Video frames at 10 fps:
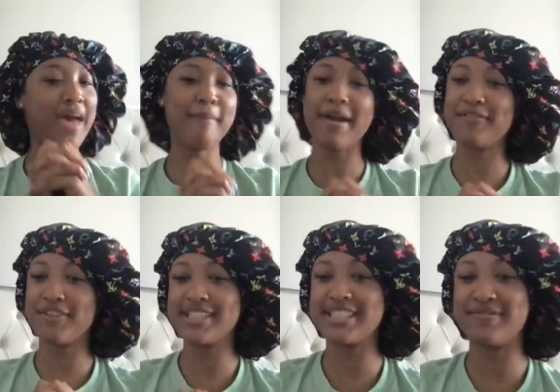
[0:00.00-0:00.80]
my
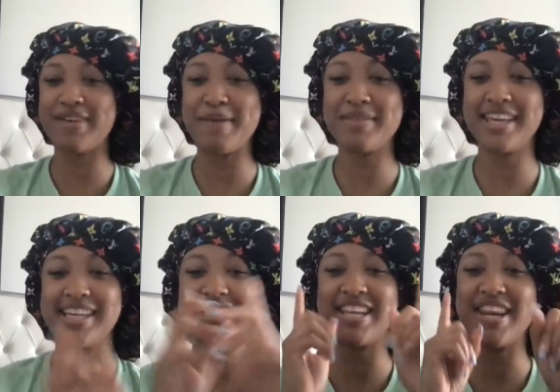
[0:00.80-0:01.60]
friends and family
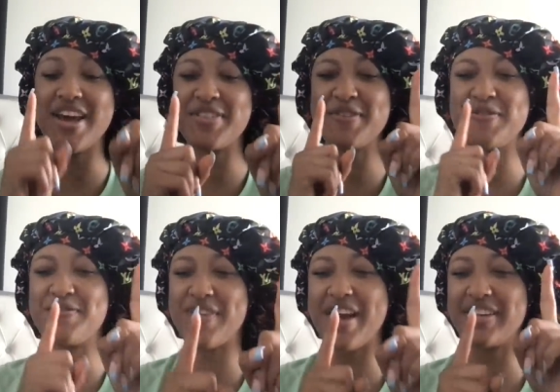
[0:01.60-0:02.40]
is another
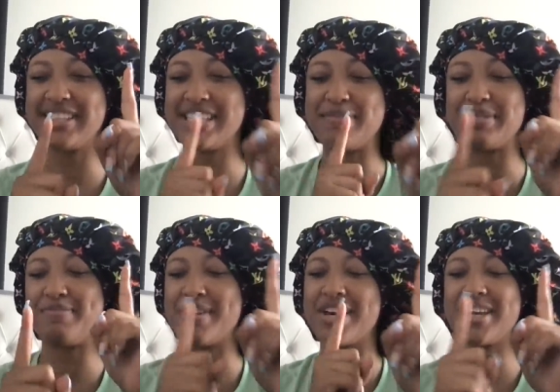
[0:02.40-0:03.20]
failed attempt at
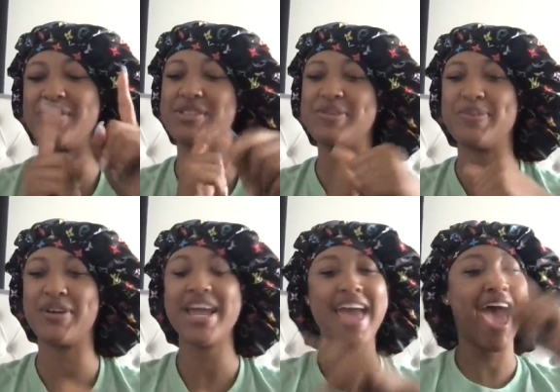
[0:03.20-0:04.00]
being a
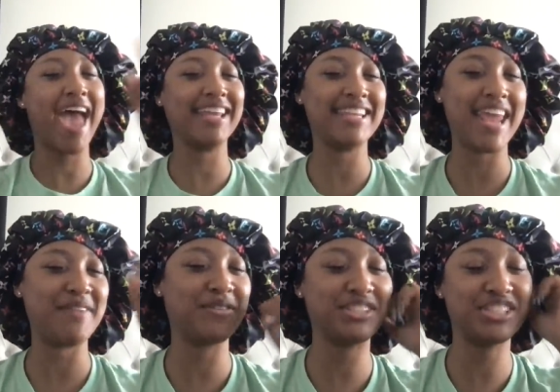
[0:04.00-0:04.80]
YouTuber. I
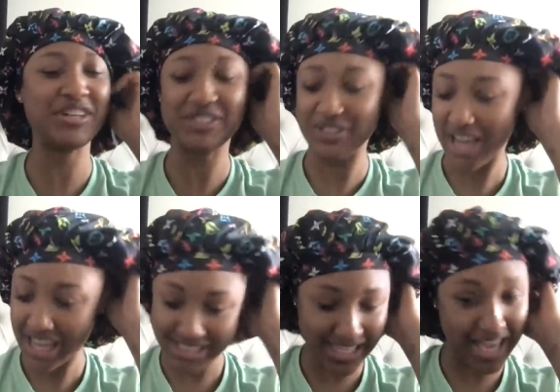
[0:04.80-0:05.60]
never showed you
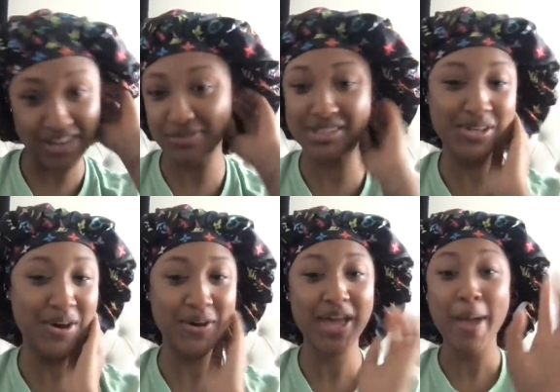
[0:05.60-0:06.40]
guys the end result,